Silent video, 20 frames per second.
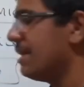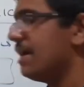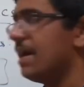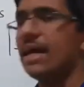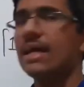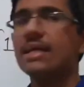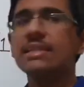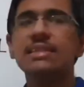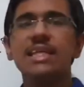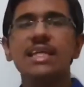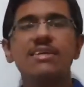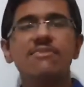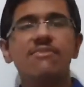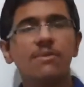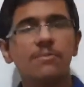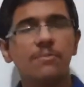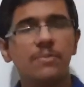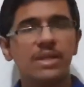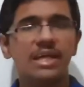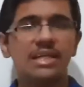has
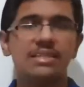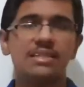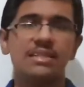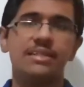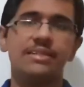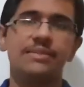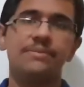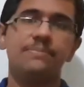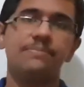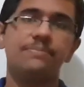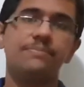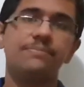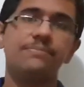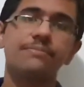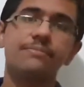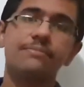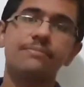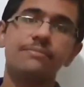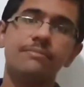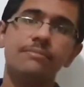evaporated.
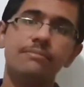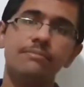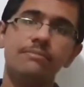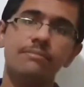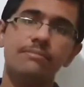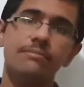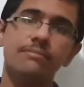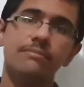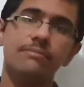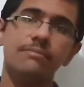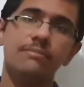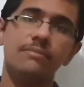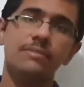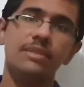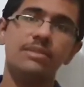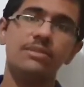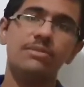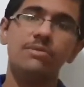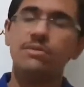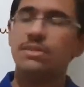
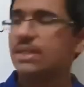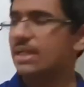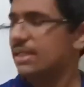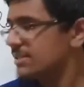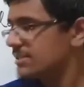So there is